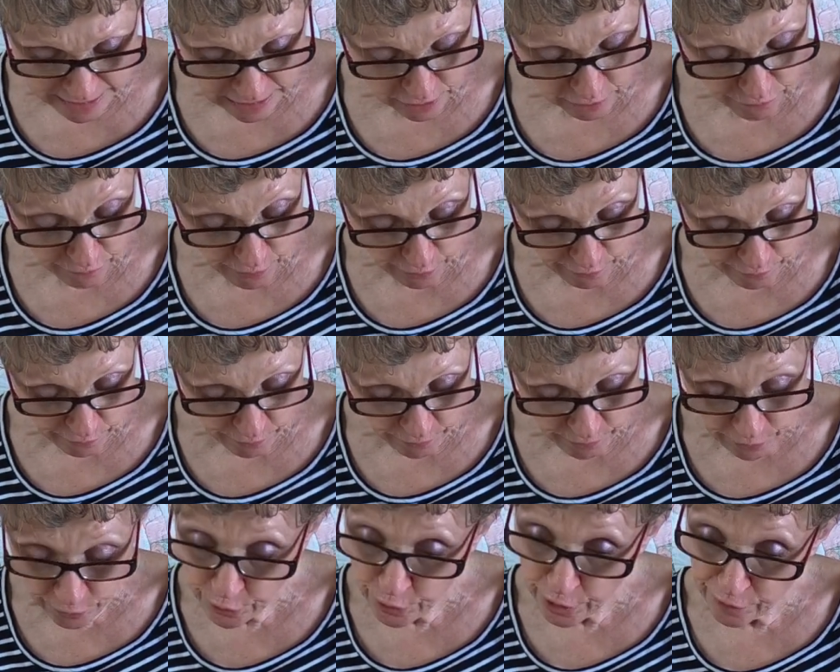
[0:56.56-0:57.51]
Asked Father.
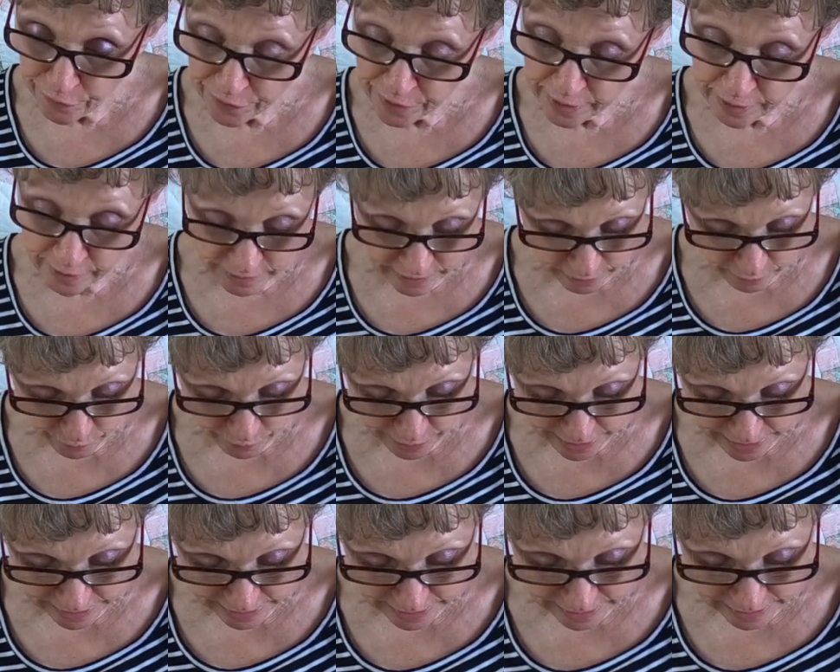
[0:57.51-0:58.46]
Nothing, said
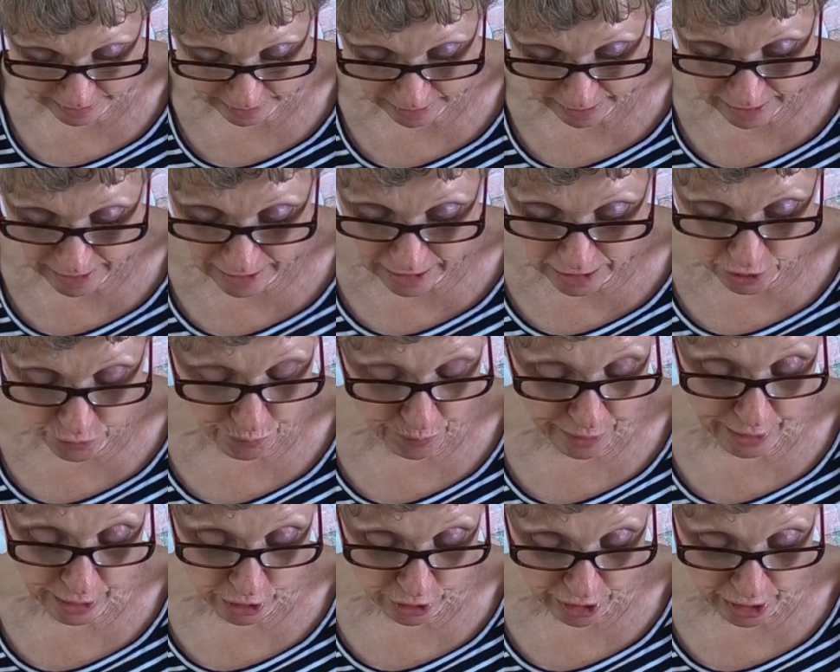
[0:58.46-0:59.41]
Frances,
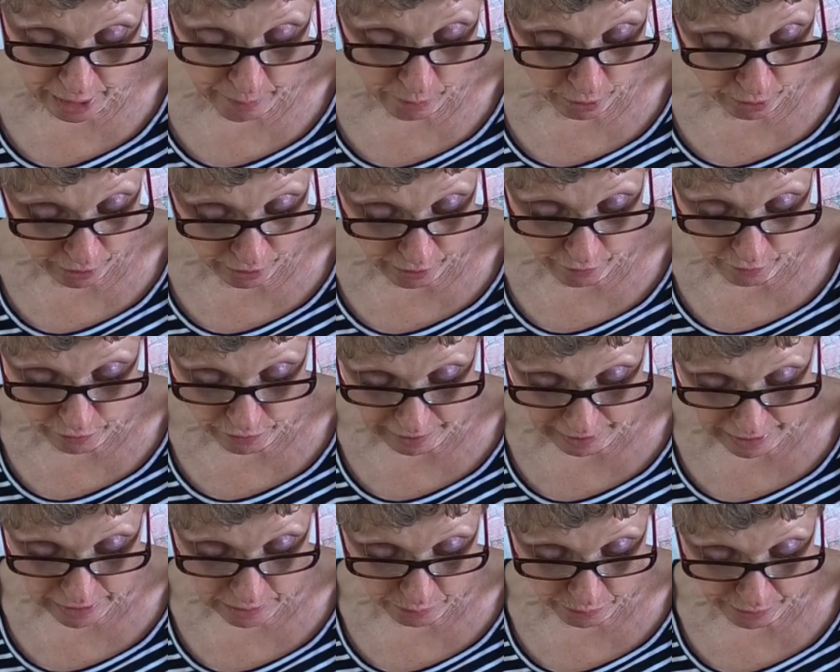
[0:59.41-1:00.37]
spreading jam on another
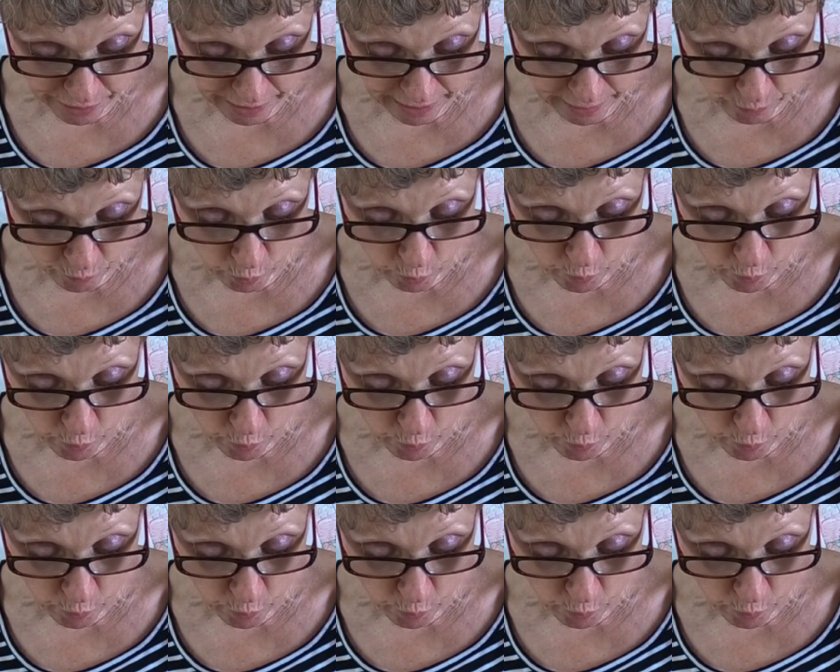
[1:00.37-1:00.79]
slice of bread.